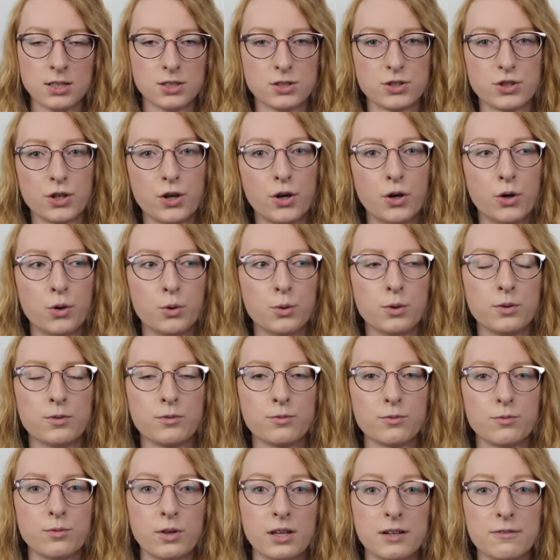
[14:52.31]
So
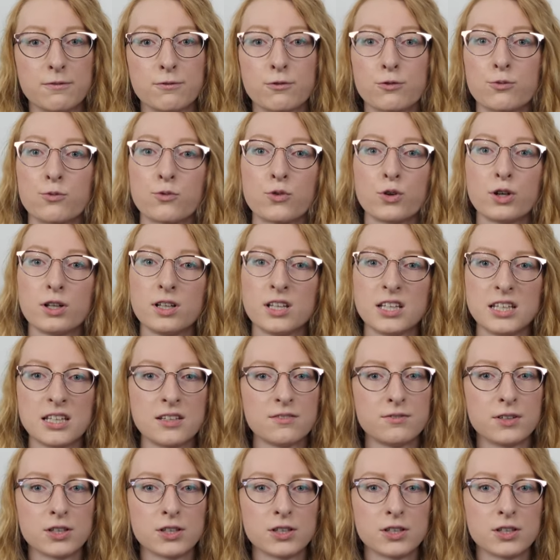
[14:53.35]
like frilly